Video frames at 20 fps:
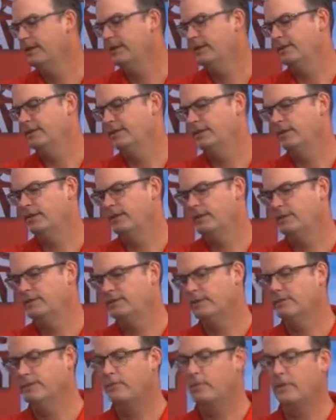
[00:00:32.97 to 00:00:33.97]
And so at
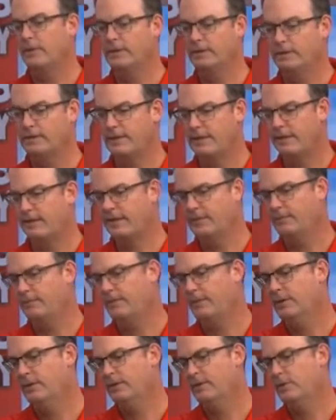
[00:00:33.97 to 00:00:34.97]
some point in
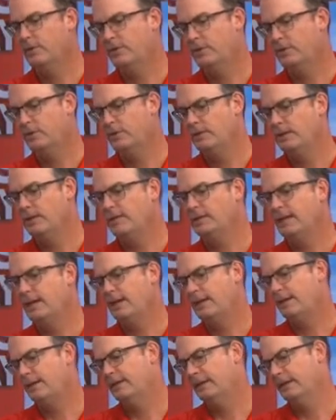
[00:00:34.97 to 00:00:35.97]
time, when you get
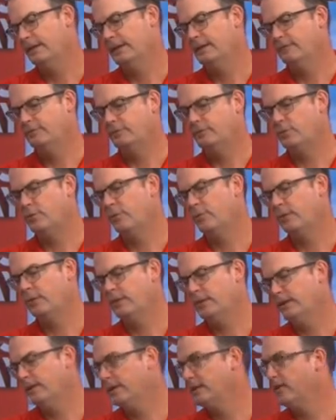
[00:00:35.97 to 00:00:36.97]
that, it lives
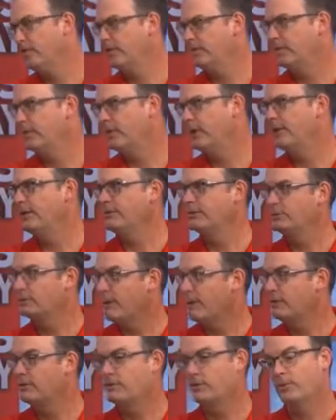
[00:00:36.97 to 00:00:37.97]
dormant in either your brain or
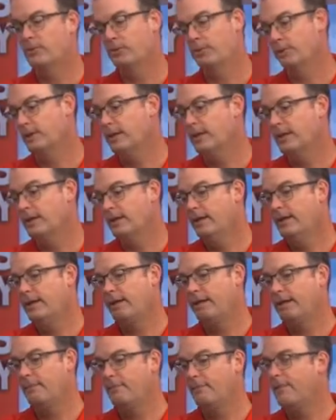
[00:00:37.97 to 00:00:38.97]
spinal cord,
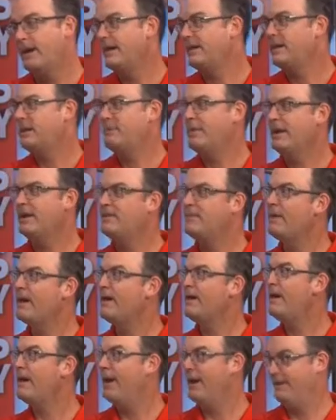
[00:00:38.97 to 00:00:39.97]
and it might come out, it
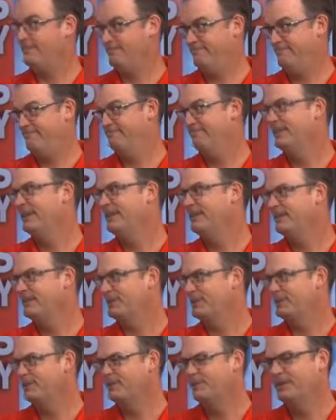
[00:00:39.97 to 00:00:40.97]
might not. And
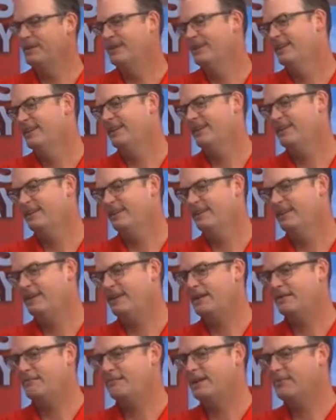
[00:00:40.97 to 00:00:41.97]
so I've had a
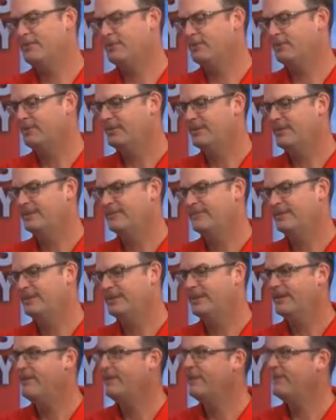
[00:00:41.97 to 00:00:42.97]
lot of people that have
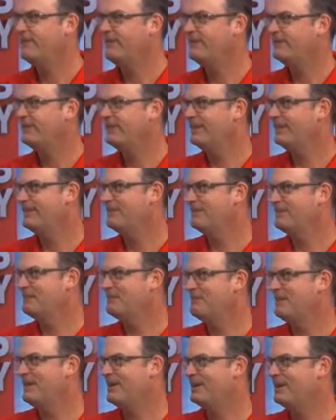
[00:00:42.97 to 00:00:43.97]
said, oh, I've never had the
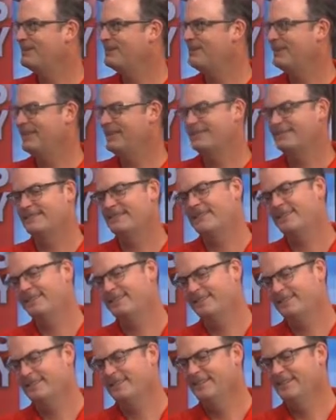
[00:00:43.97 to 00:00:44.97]
chicken pox. And I was like,
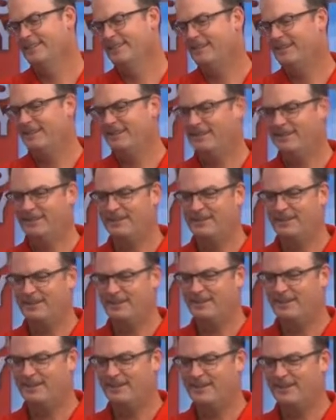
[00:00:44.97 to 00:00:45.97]

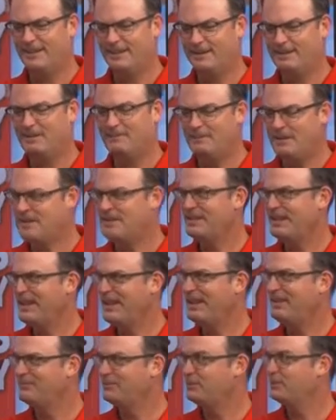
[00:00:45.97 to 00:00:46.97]
I bet you
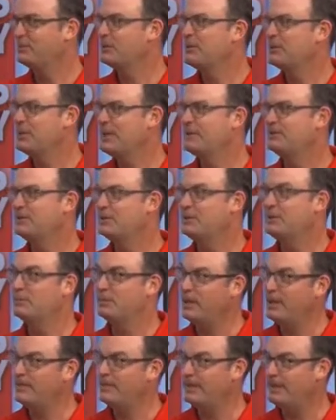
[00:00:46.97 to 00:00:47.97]
have. So we can actually do a
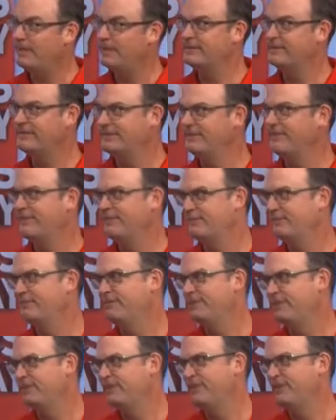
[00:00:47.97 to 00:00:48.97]
blood test to
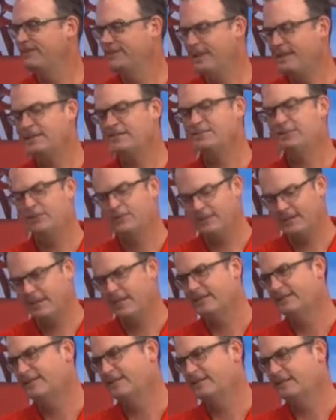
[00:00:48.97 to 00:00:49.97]
test for it.
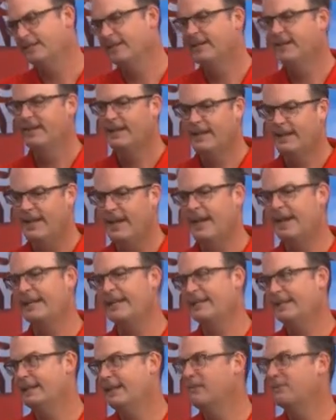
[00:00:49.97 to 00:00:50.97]
Yes, and
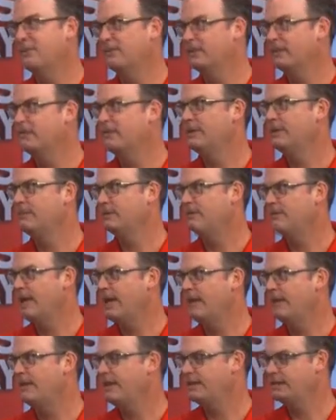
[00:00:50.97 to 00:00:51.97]
99% of people have
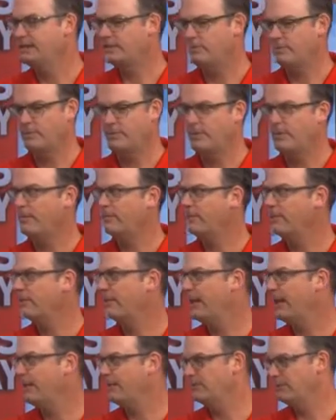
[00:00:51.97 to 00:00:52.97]
had it. They just don't remember it.
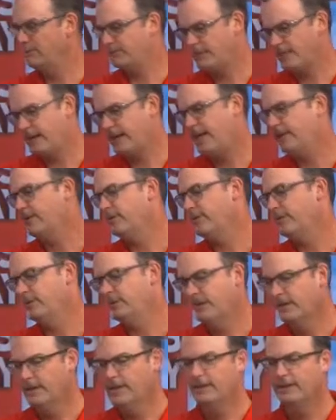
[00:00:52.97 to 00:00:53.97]
They had it as a
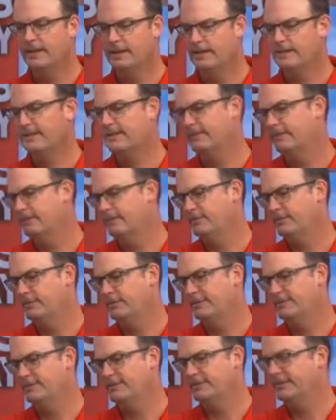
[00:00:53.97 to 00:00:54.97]
child, etc.
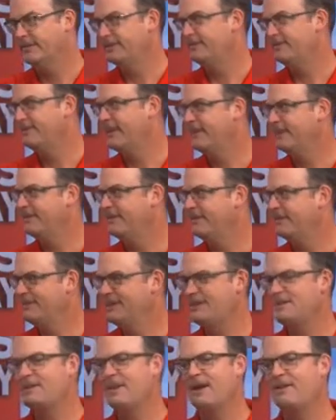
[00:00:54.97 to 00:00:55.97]
But it's
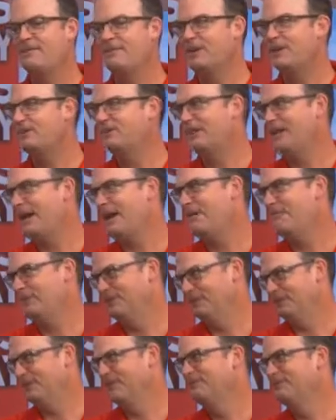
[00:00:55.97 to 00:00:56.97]
not fun when it
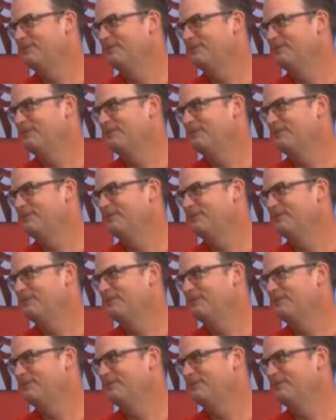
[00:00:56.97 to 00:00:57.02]
happens.